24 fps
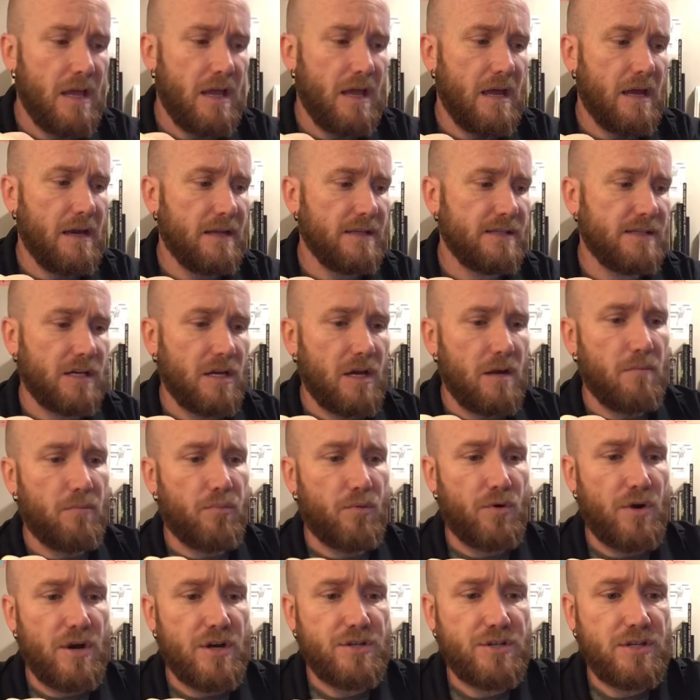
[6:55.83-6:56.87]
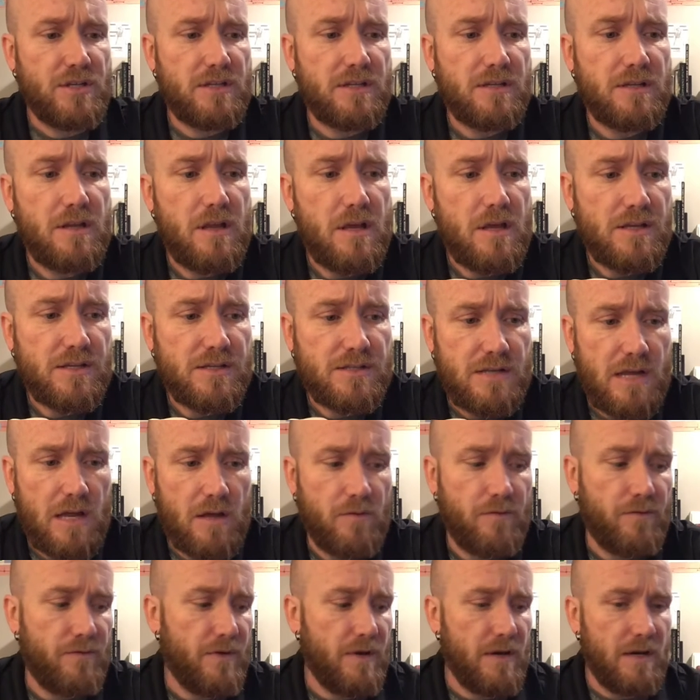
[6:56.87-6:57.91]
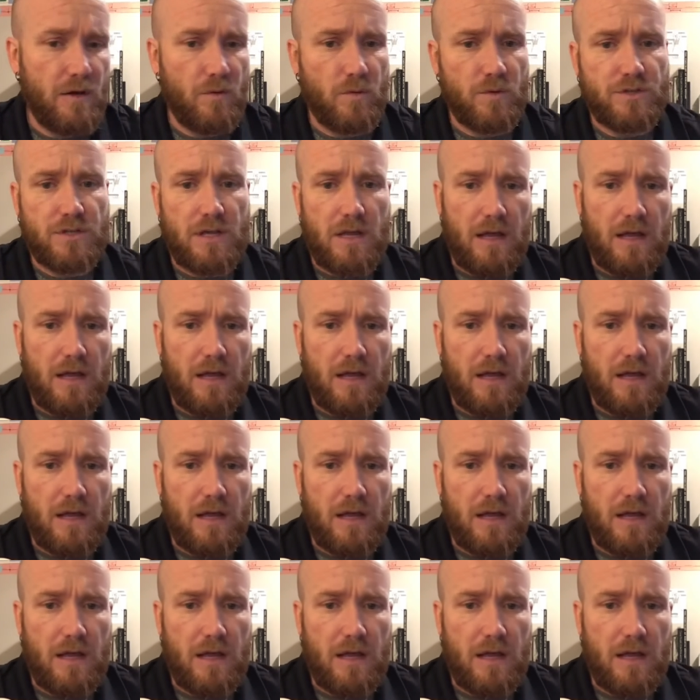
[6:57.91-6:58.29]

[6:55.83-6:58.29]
and it's a compression style fitting,